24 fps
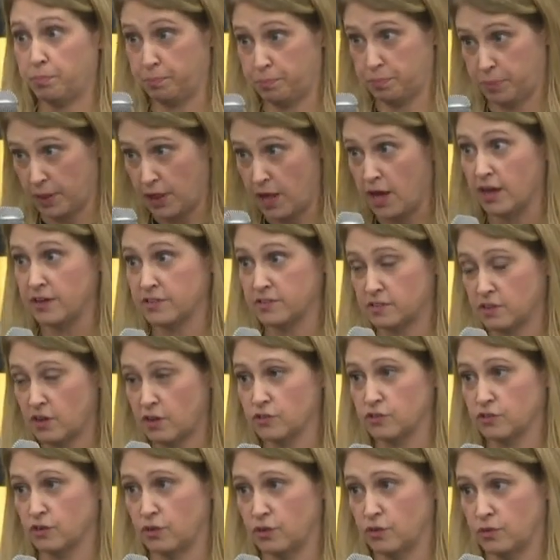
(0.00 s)
Plus,
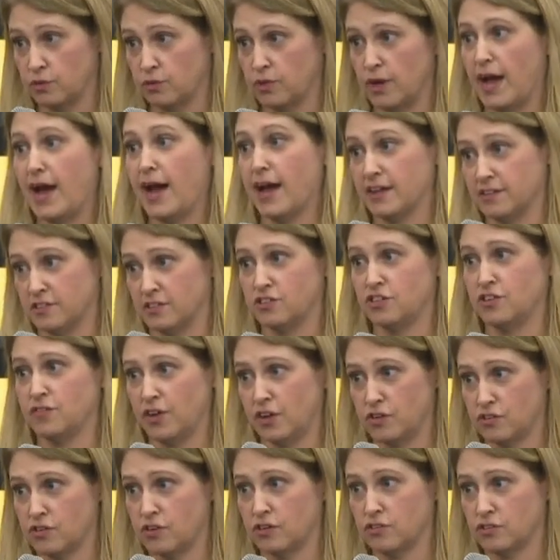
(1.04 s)
also, as the chief
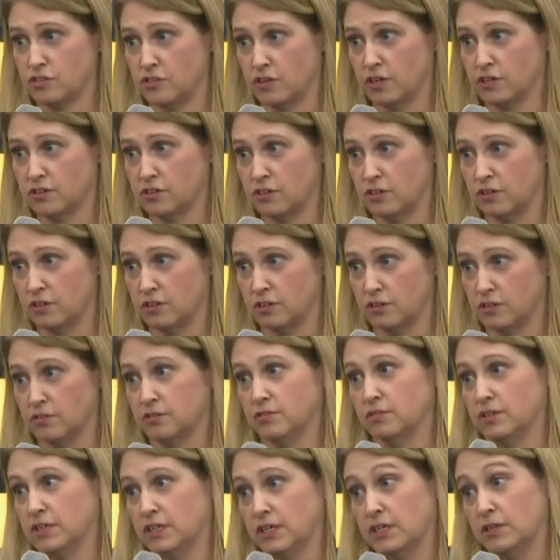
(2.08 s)
astronaut instructor,
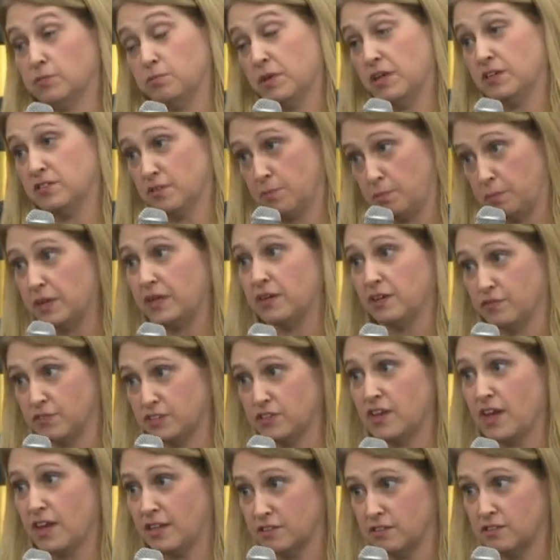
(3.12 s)
it makes a bit of
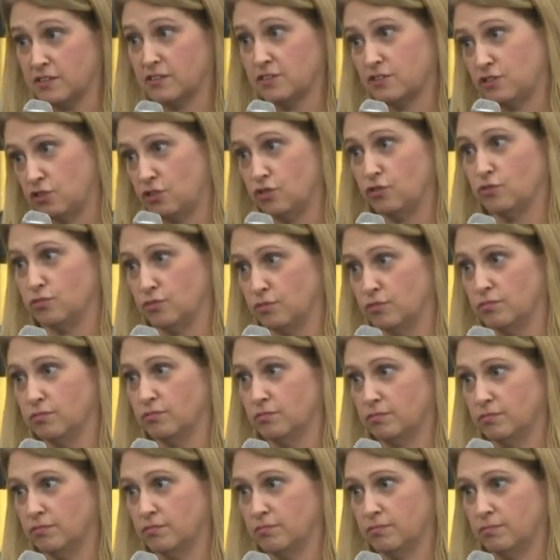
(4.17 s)
sense to
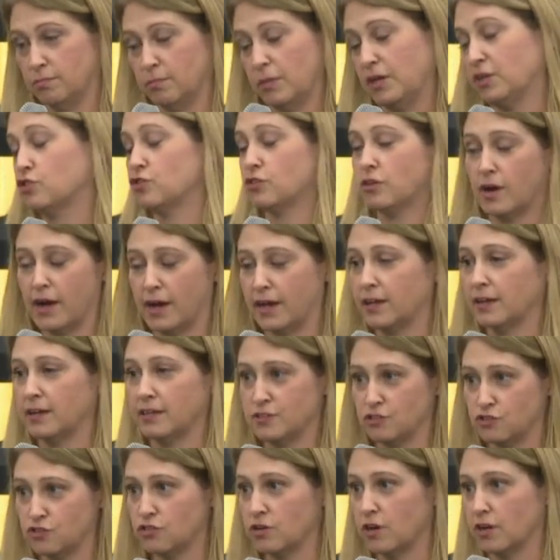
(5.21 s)
make sure I can
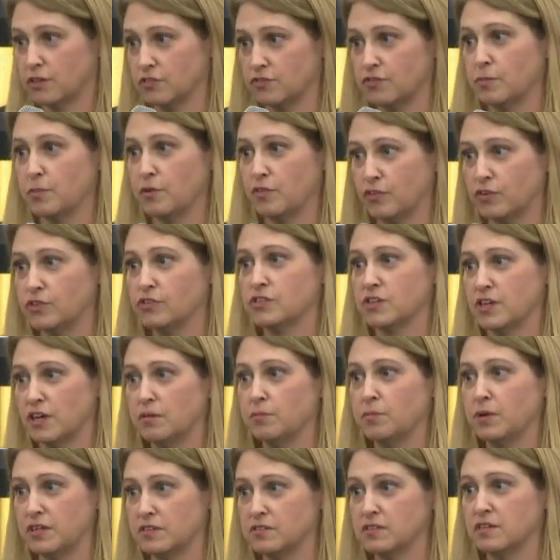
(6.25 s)
instruct from a
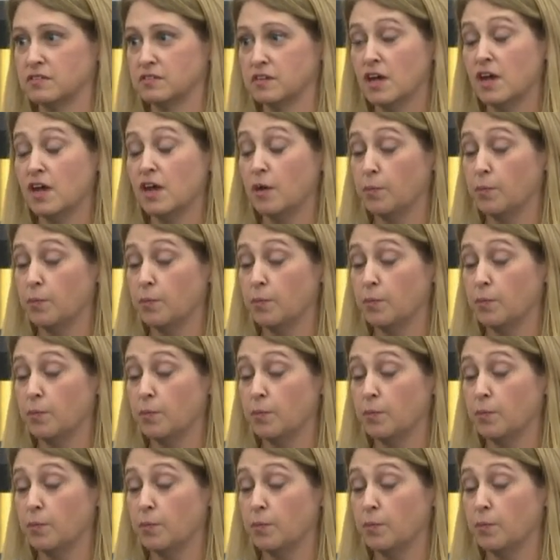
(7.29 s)
first-hand basis.